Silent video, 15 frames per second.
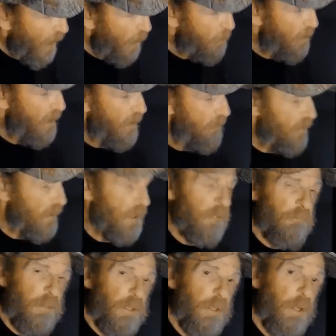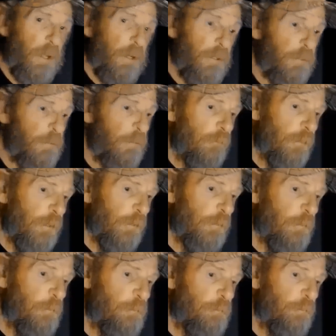believe in giving an honest review.
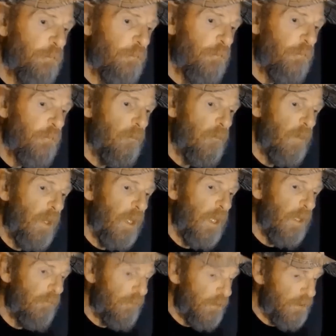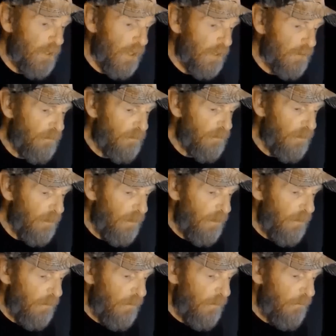And if it takes
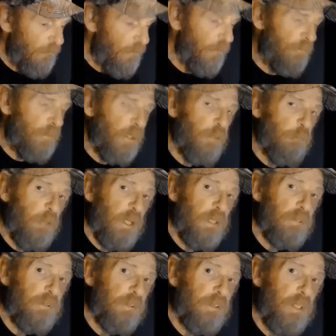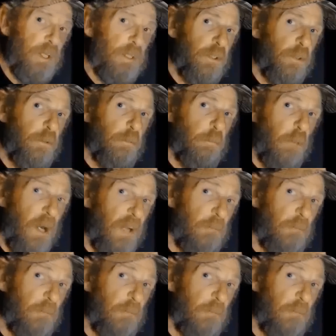15 minutes to tell you my